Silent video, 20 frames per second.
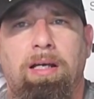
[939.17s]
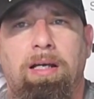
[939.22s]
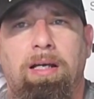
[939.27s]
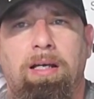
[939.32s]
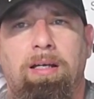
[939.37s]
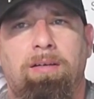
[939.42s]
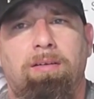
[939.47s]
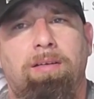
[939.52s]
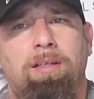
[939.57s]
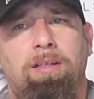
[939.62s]

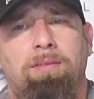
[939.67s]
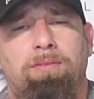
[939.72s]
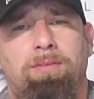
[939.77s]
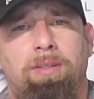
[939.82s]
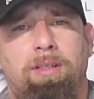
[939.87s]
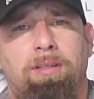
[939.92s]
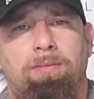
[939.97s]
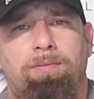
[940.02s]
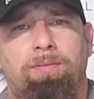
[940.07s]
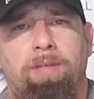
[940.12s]

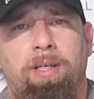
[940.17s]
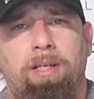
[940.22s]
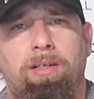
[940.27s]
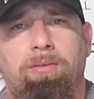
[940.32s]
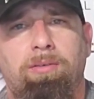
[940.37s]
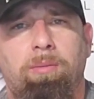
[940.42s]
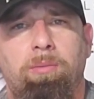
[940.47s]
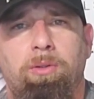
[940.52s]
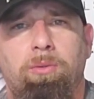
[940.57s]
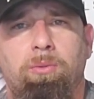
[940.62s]
if that
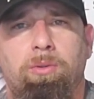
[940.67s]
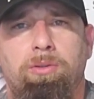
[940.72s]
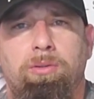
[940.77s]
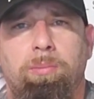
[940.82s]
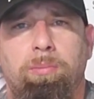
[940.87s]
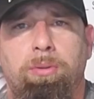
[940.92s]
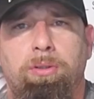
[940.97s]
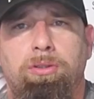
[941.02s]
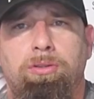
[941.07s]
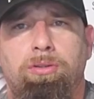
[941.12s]
criminal wants
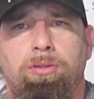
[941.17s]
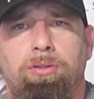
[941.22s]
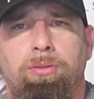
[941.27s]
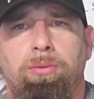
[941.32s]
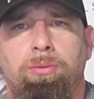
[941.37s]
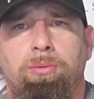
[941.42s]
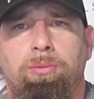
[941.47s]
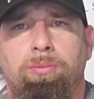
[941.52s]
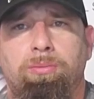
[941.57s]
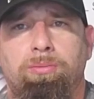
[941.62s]
to push
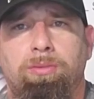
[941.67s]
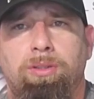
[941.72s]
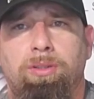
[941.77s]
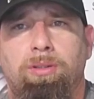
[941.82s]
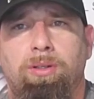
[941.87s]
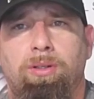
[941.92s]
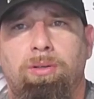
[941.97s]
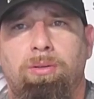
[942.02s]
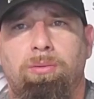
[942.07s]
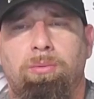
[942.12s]
through,
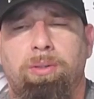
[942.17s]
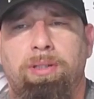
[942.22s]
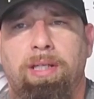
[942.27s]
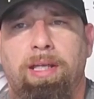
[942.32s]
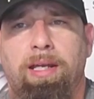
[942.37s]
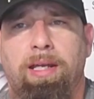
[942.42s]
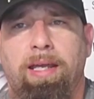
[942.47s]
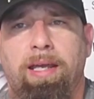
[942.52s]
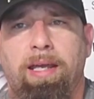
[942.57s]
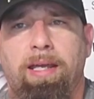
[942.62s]
with
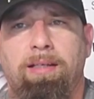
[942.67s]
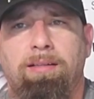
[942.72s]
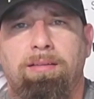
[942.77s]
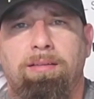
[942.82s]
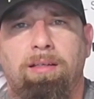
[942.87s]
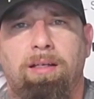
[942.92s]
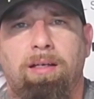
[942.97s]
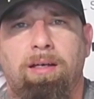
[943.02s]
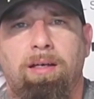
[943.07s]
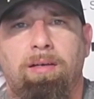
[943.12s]
that
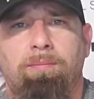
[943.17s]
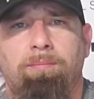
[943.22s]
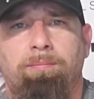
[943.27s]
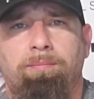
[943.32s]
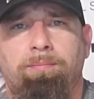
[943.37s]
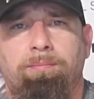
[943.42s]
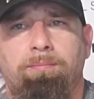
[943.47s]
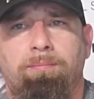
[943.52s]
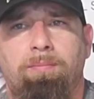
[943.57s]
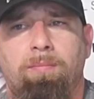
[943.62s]
act,
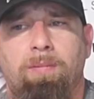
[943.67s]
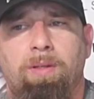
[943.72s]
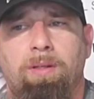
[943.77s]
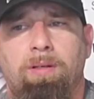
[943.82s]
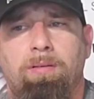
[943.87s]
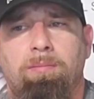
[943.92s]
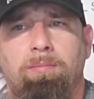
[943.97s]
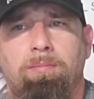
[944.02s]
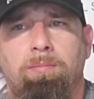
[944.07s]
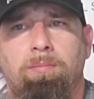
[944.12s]

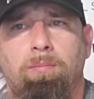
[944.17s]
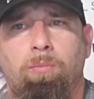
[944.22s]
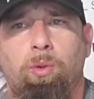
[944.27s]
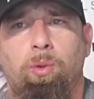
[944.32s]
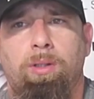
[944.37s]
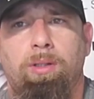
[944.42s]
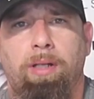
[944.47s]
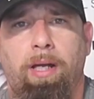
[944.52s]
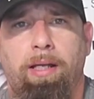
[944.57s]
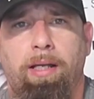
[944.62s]

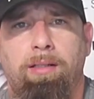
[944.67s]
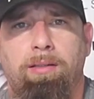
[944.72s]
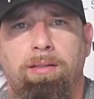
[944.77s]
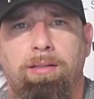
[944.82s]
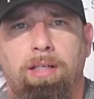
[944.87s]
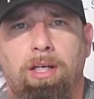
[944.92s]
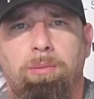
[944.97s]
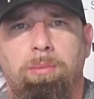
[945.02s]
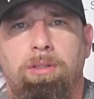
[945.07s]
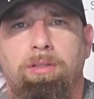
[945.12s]
more than
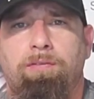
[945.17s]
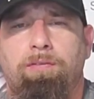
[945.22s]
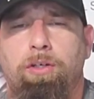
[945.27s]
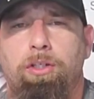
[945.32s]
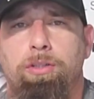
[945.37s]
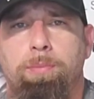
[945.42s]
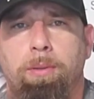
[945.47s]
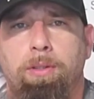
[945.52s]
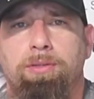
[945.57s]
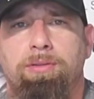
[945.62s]
likely that'd be the
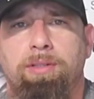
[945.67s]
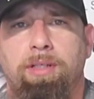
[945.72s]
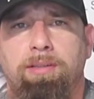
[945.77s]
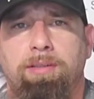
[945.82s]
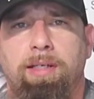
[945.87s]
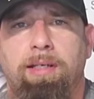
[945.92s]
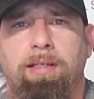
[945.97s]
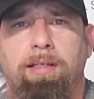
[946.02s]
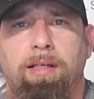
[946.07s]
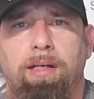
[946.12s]
first person they
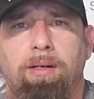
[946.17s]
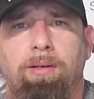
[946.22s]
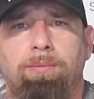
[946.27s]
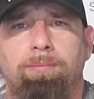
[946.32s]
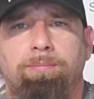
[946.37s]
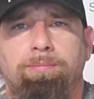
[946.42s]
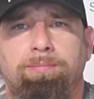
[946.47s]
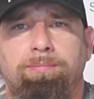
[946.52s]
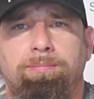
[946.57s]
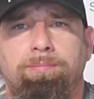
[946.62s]
take out.